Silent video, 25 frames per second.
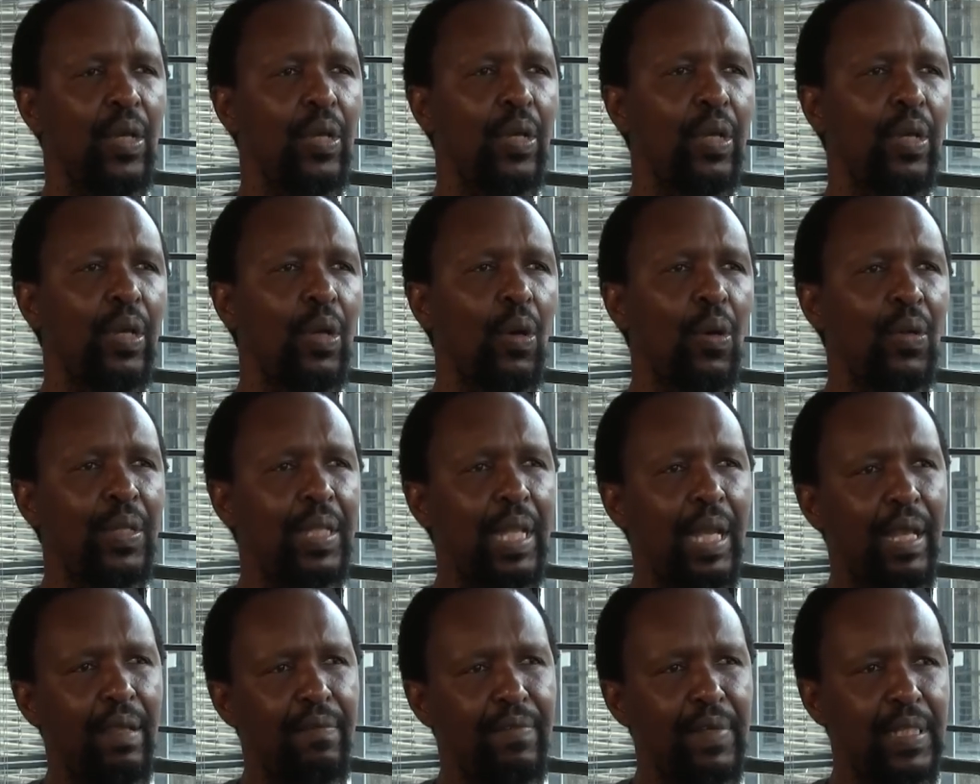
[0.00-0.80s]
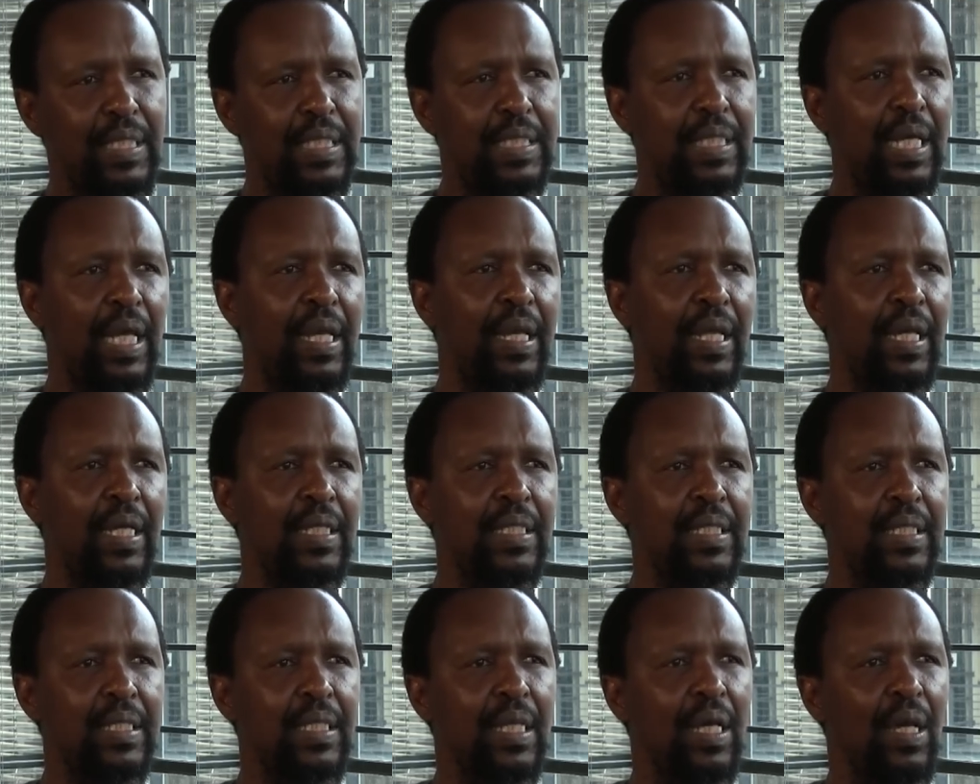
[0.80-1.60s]
you know, the living
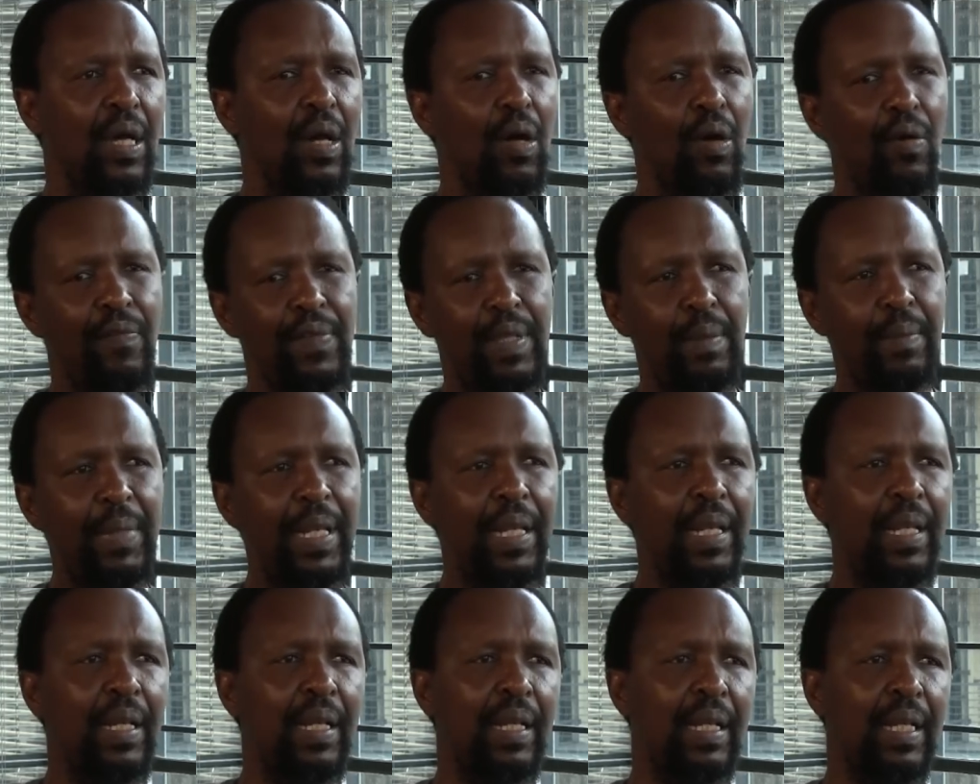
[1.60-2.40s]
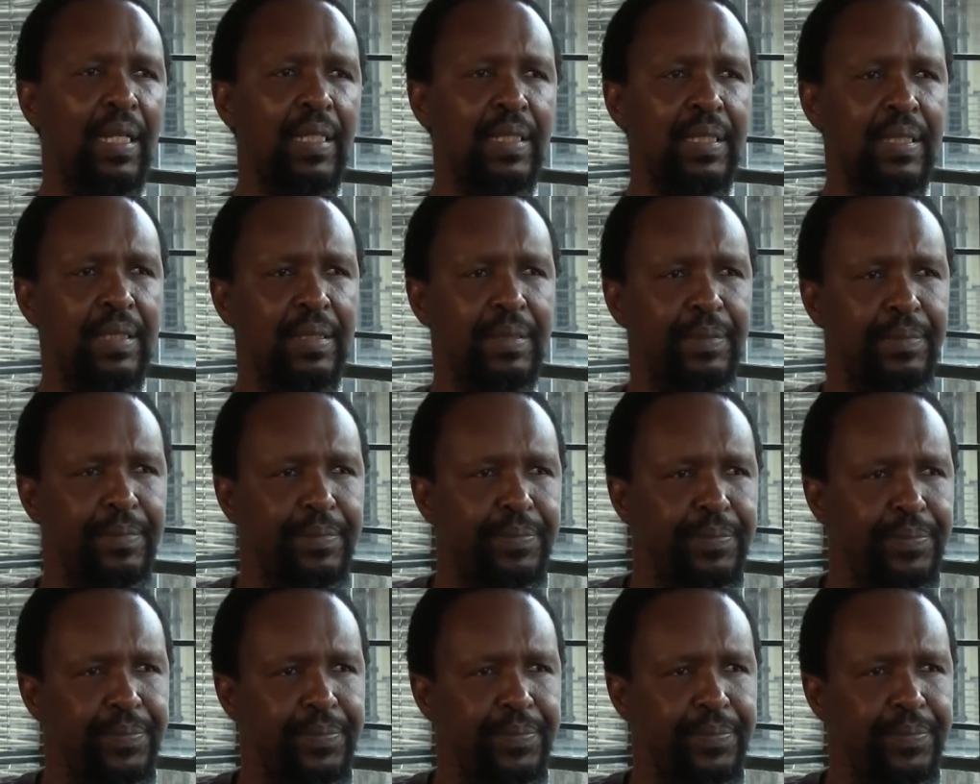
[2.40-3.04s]
standards of the middle class.